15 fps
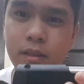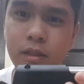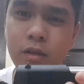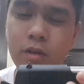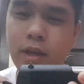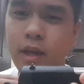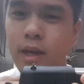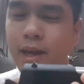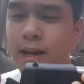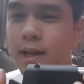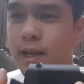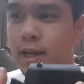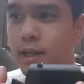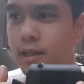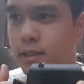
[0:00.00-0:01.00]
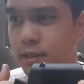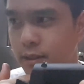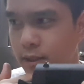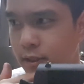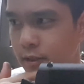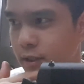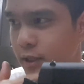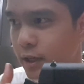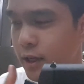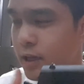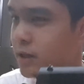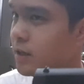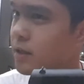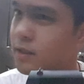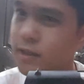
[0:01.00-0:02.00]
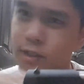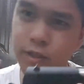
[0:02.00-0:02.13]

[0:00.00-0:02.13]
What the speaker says: Okay? Unlike any other